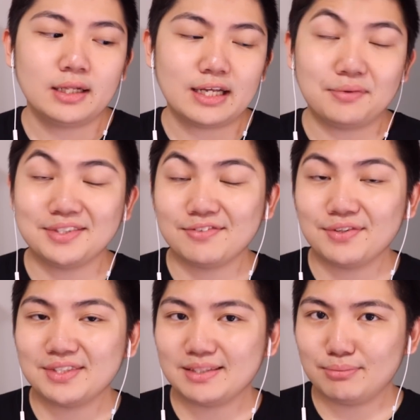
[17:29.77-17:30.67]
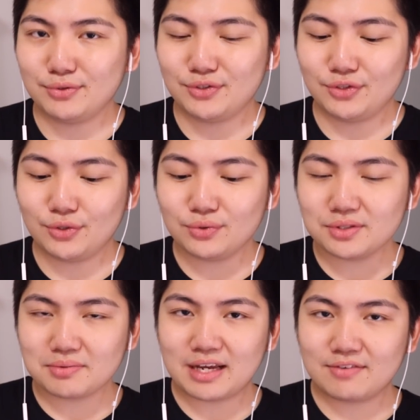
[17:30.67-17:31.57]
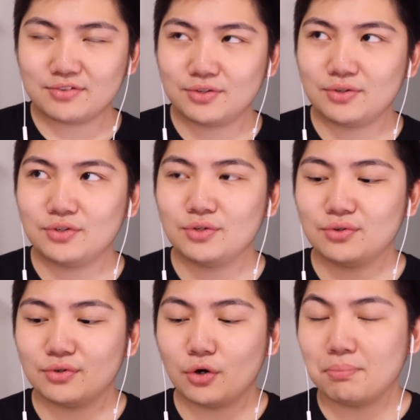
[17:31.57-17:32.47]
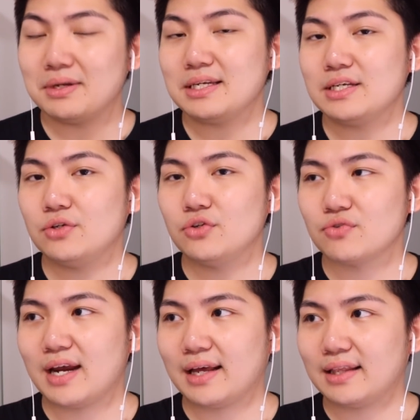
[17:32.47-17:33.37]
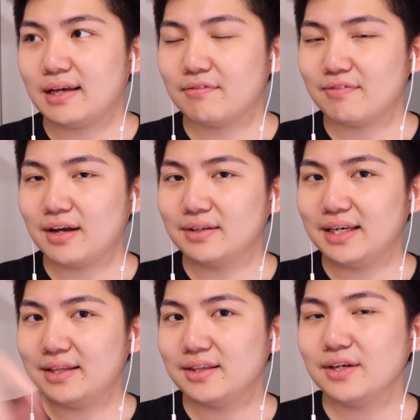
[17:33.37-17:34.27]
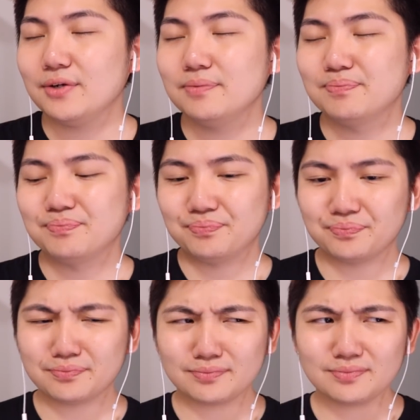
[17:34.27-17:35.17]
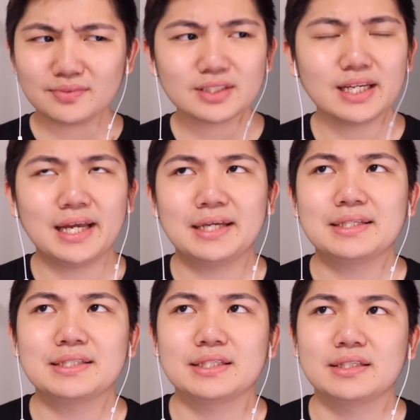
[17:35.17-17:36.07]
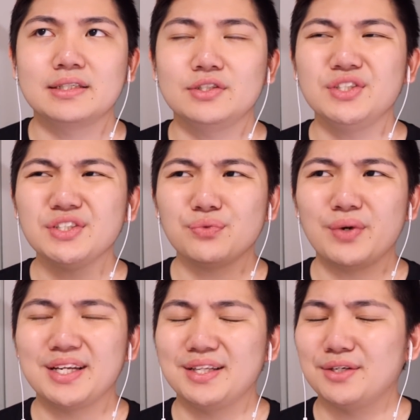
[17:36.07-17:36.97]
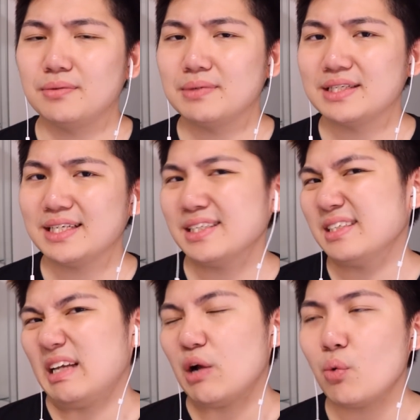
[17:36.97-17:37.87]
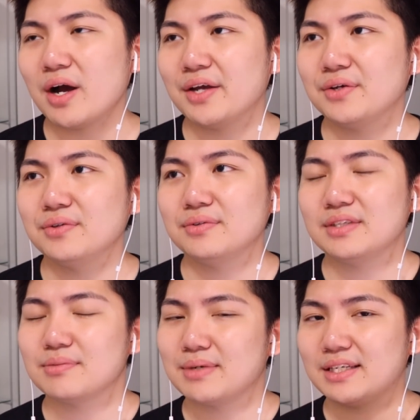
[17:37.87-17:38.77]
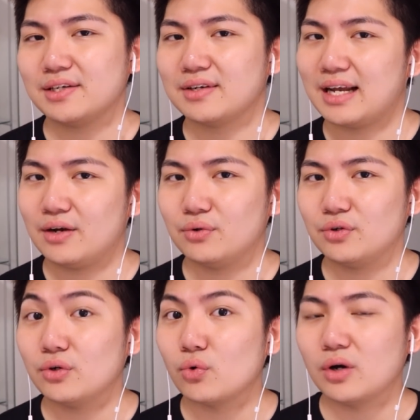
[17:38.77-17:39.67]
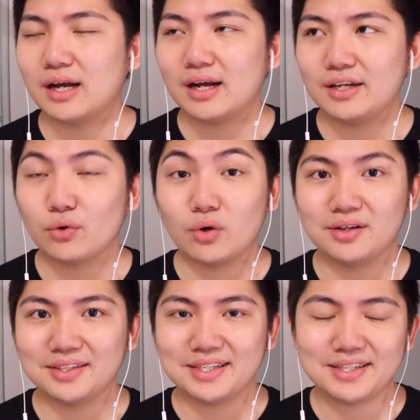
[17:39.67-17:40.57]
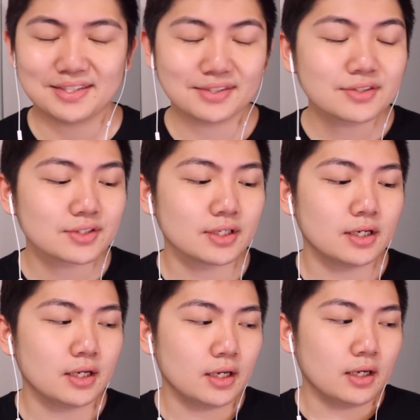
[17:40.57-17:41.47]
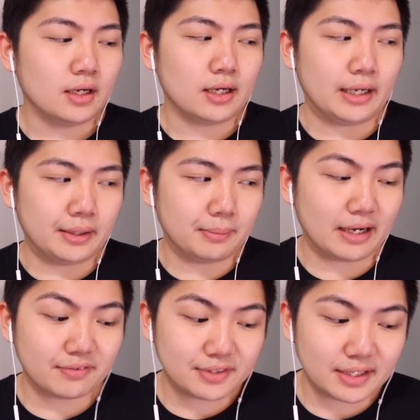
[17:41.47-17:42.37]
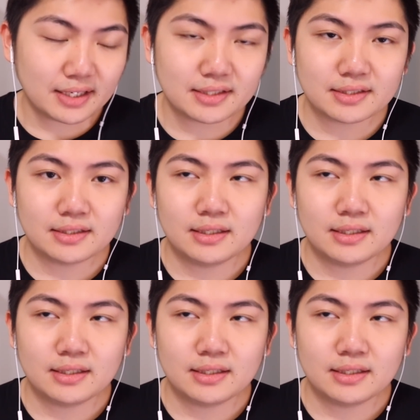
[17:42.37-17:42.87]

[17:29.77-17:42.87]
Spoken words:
That one's very simple to use. After you opened it, you drag that file in there, and you just wait a little bit. It takes a while depending on how high the quality is. After that,